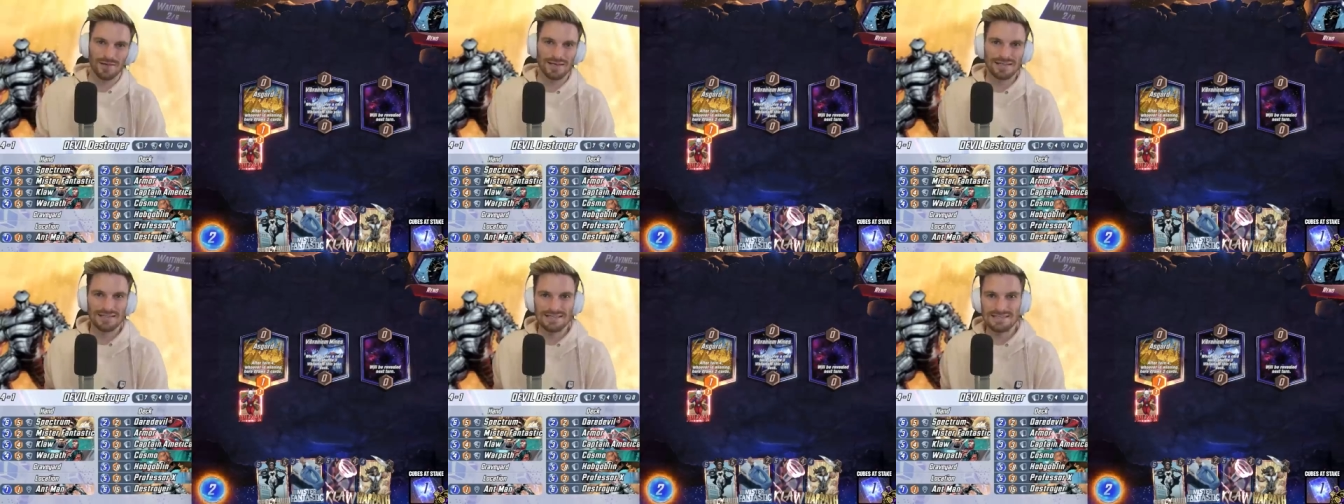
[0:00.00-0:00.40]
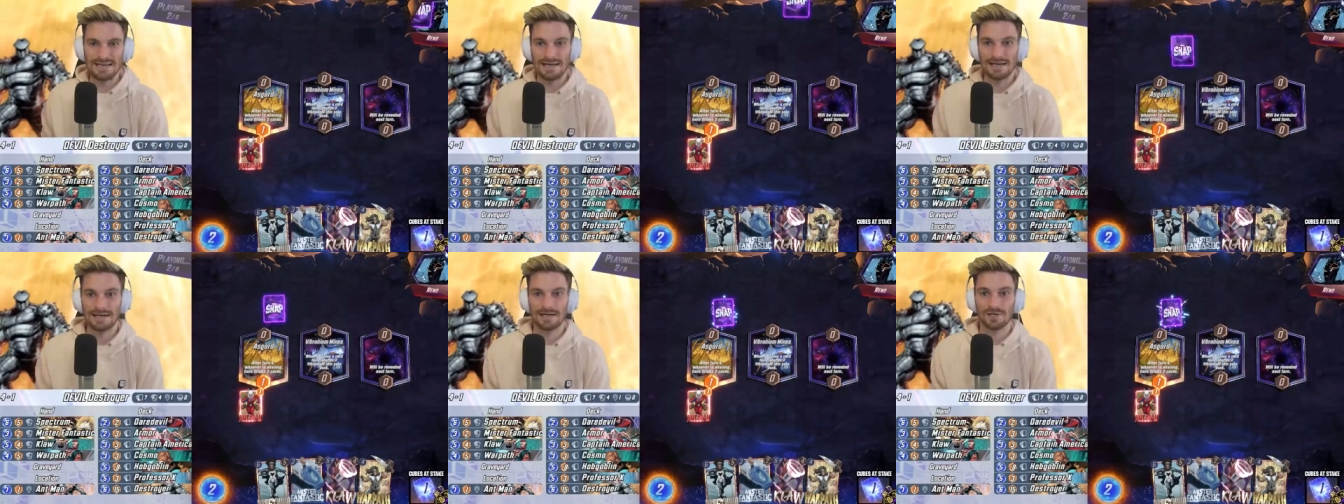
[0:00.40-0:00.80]
is
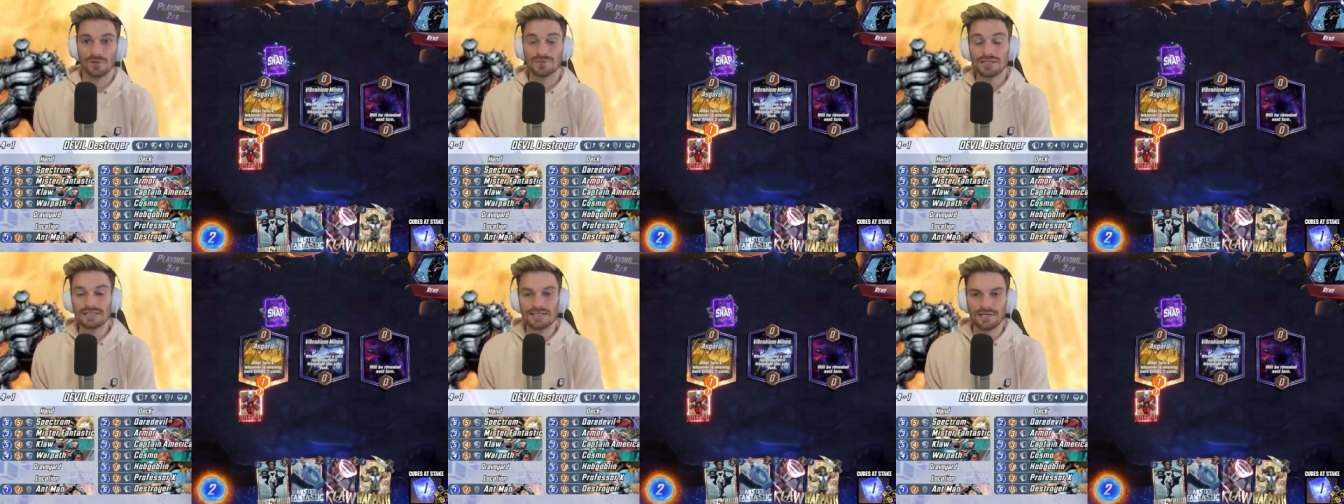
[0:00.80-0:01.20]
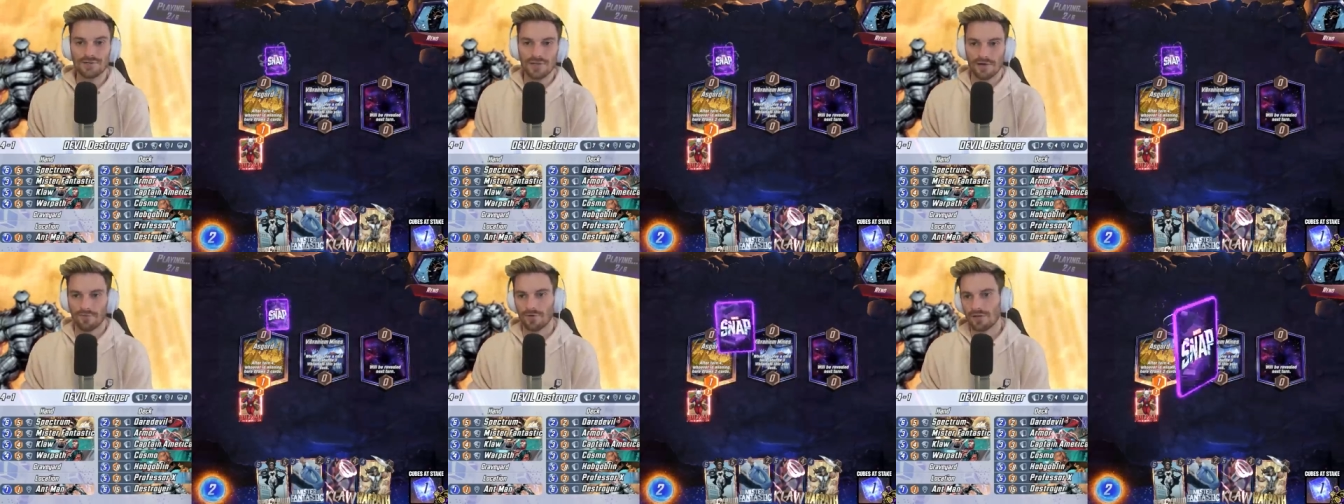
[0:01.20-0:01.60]
uh, using
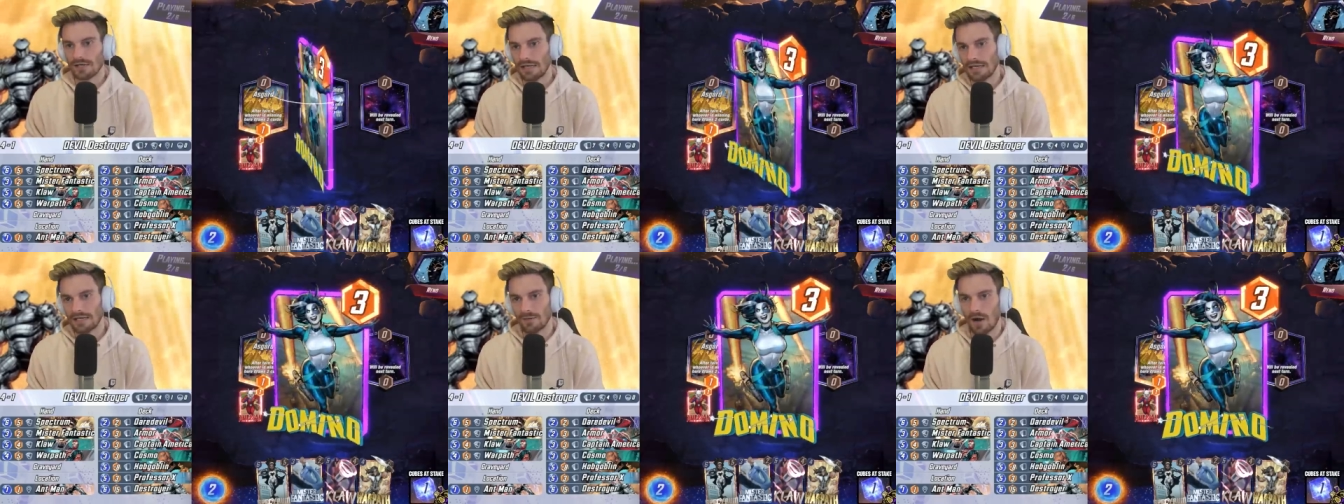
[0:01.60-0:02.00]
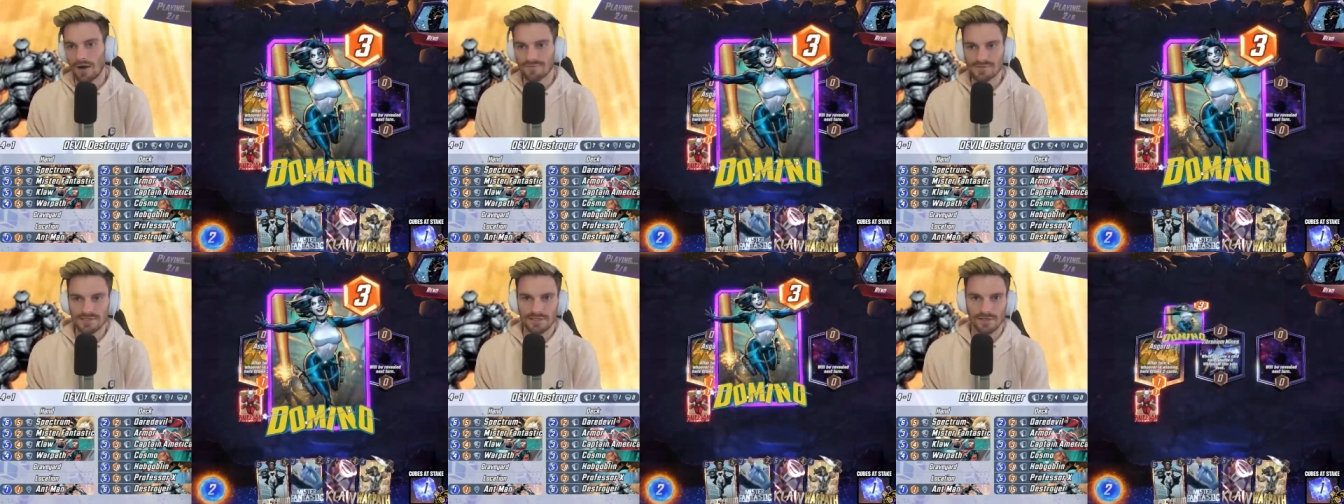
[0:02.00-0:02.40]
Daredevil. Uh,
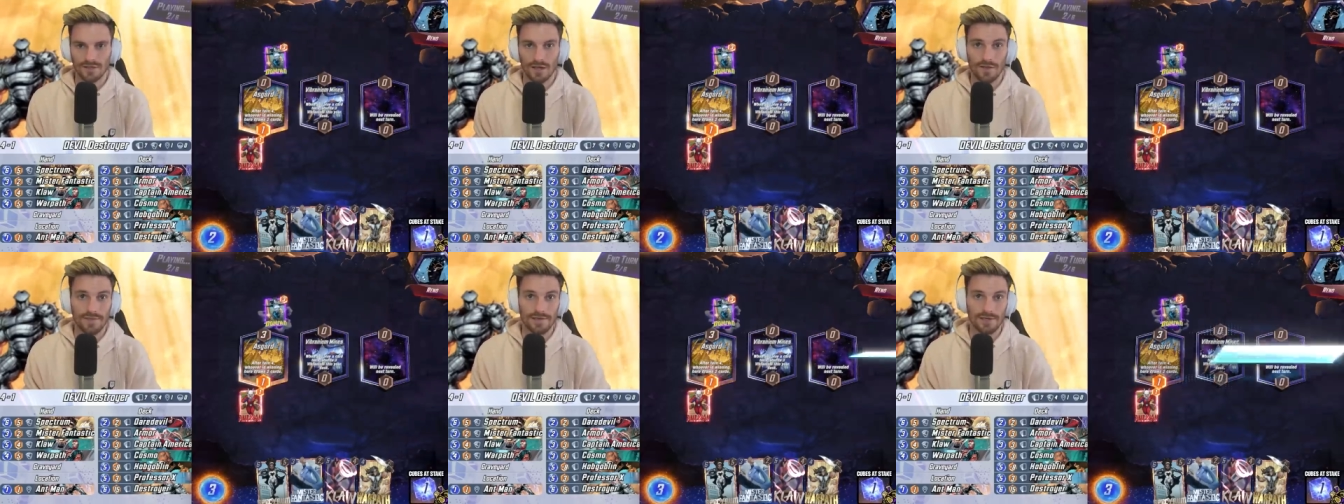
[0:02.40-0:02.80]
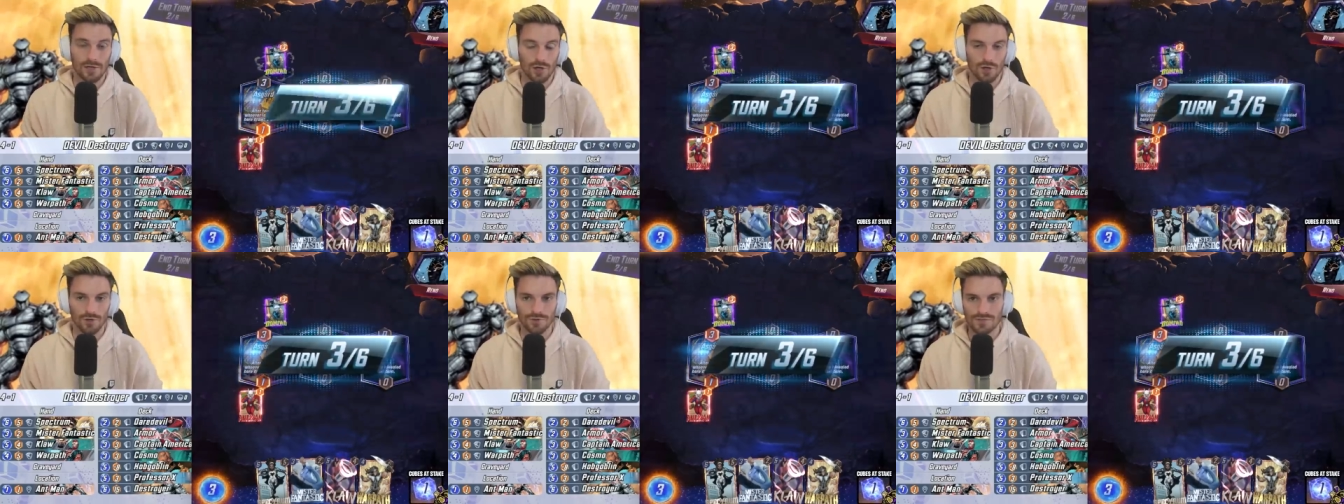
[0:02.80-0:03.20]
obviously, a lot of the
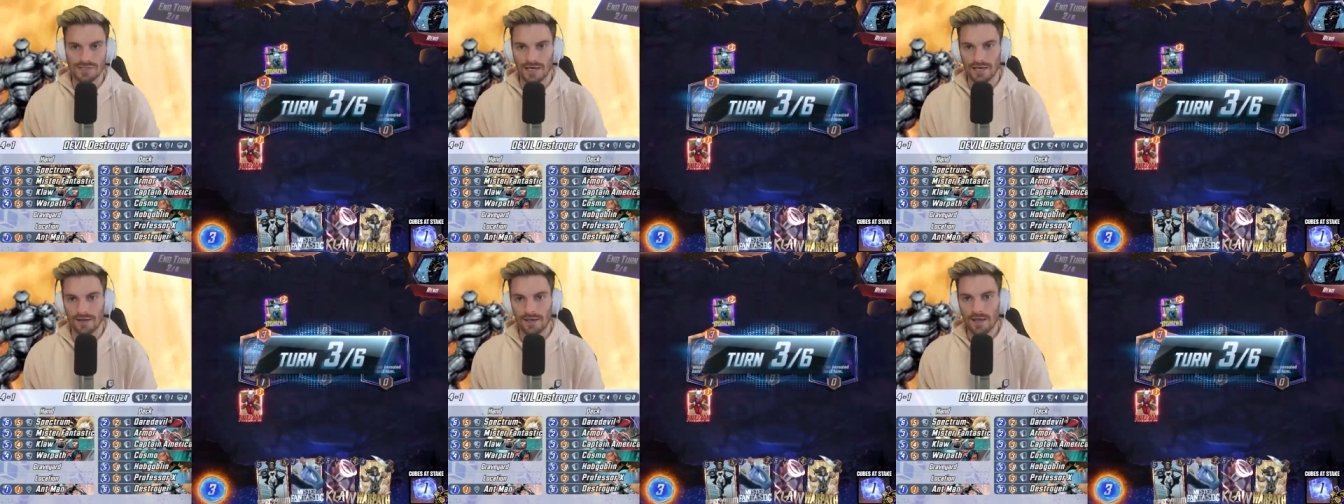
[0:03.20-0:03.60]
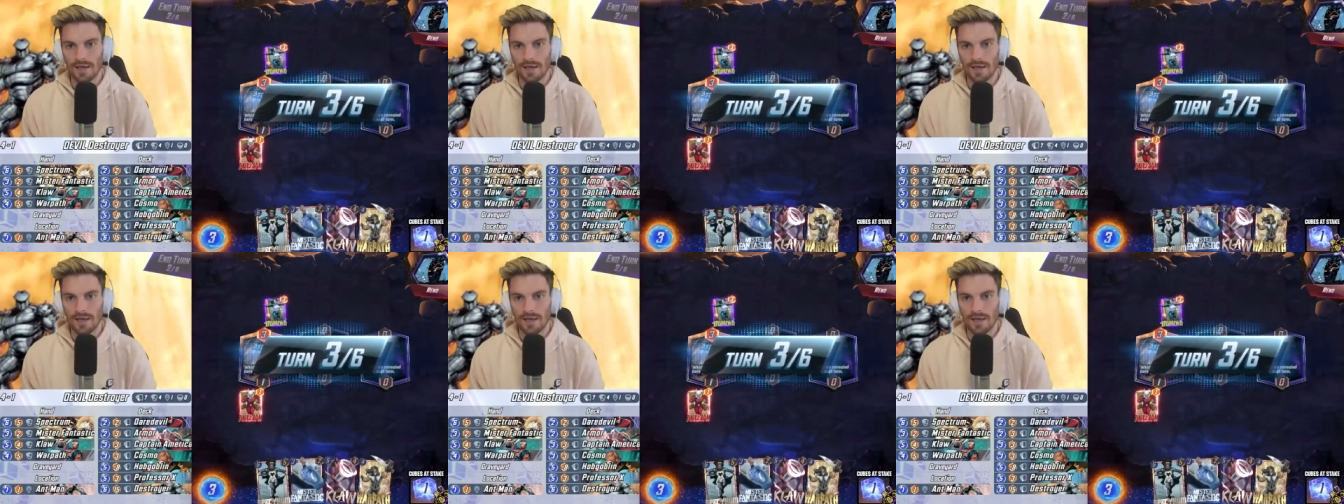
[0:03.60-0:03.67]
cards that